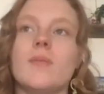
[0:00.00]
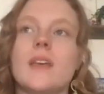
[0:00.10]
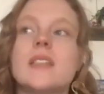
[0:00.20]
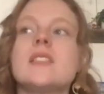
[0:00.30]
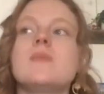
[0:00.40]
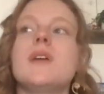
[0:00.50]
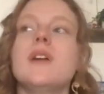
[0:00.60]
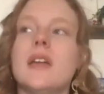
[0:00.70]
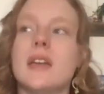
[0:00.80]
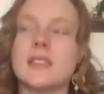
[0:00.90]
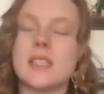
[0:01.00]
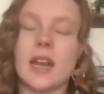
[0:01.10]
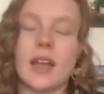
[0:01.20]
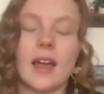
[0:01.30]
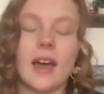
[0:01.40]
experience
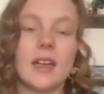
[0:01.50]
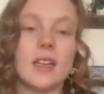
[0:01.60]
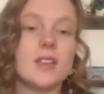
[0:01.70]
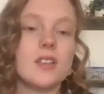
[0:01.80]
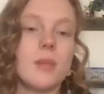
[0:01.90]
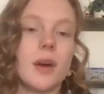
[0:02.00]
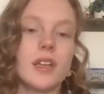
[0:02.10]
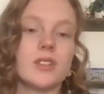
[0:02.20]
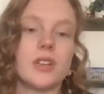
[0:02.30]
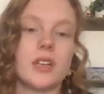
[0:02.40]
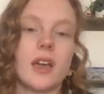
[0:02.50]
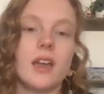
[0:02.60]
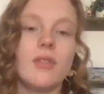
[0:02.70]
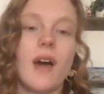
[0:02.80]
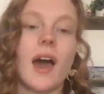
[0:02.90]
that I had in a shamanic journey to
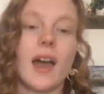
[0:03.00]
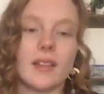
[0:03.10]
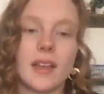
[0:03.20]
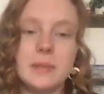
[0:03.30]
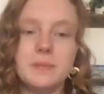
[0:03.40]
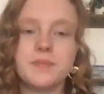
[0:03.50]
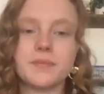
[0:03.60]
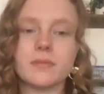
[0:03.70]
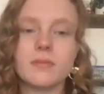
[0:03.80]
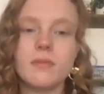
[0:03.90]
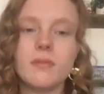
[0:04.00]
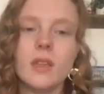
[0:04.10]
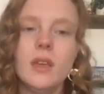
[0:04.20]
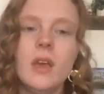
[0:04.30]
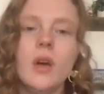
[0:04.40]
kind of highlight
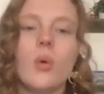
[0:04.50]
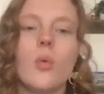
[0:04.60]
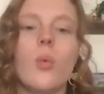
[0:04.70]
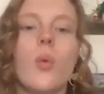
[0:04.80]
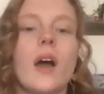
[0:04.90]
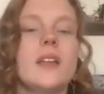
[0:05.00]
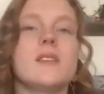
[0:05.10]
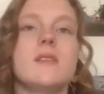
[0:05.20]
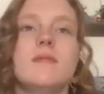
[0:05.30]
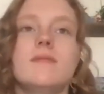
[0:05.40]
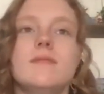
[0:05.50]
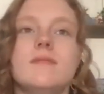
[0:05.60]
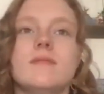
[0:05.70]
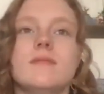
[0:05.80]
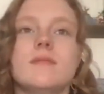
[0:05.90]
what
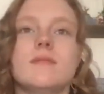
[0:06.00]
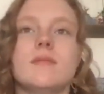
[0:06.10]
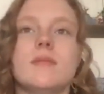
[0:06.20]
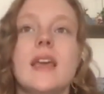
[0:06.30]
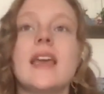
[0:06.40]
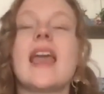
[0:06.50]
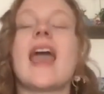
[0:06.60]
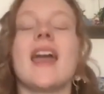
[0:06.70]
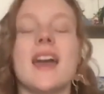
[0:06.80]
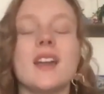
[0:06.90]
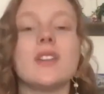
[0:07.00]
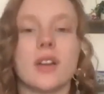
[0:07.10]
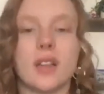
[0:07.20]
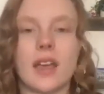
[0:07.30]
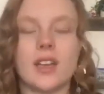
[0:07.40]
it can
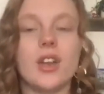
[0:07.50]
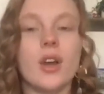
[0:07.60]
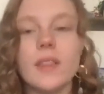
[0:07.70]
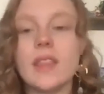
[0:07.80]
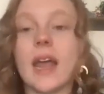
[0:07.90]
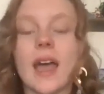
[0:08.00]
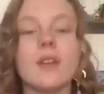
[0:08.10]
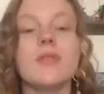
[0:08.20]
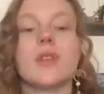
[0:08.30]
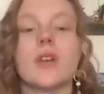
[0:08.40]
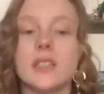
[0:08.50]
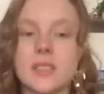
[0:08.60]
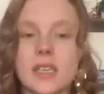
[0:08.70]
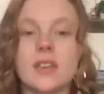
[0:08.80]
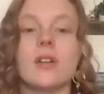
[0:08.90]
look like, knowing that every
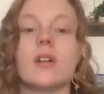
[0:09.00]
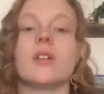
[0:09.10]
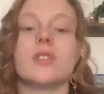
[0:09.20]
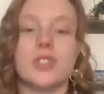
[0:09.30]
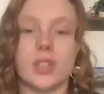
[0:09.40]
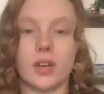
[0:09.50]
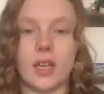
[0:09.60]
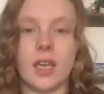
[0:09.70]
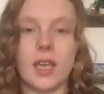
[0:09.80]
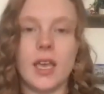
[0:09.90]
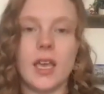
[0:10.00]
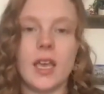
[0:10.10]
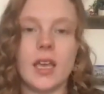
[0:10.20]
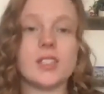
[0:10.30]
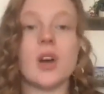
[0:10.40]
single journey
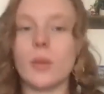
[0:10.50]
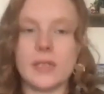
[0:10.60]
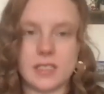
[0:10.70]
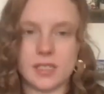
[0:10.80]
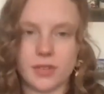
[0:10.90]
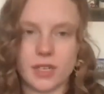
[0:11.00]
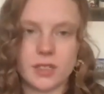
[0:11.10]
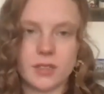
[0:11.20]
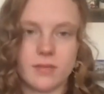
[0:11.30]
is always different.